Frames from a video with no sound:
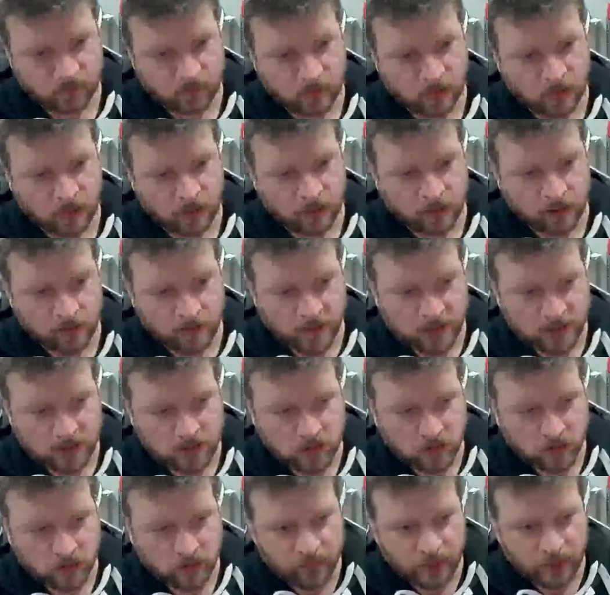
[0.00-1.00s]
I like to make
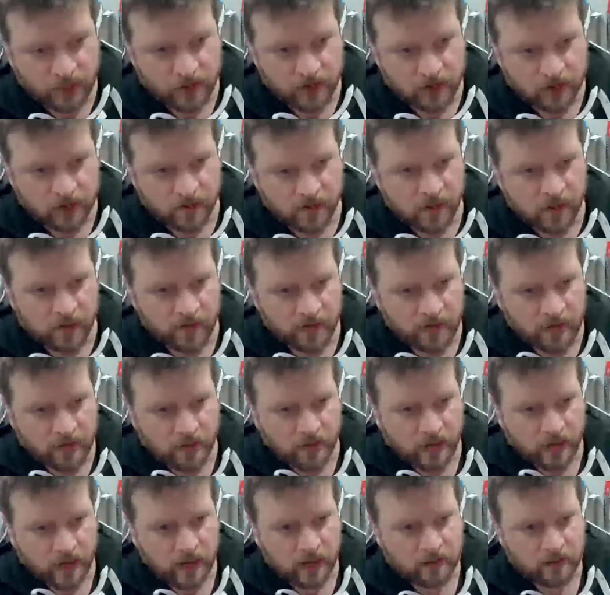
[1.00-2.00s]
short videos about video
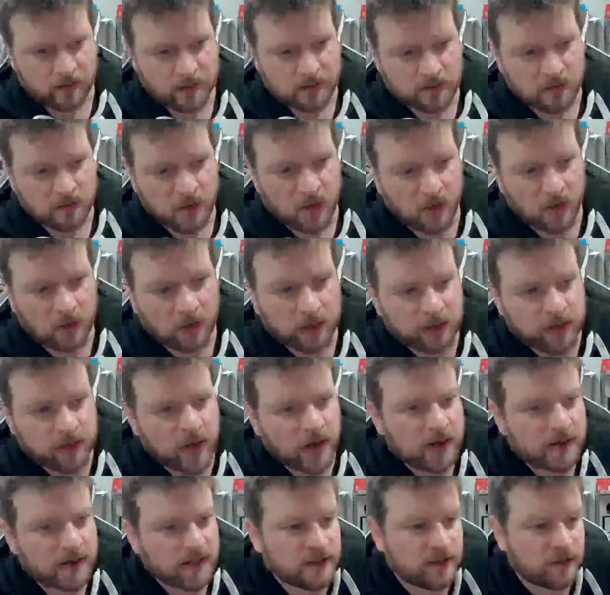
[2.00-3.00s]
games, small
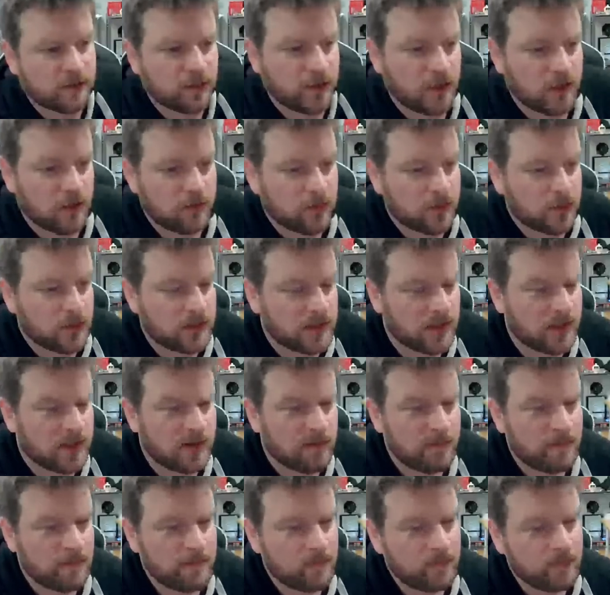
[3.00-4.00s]
electronics, and 3D printing.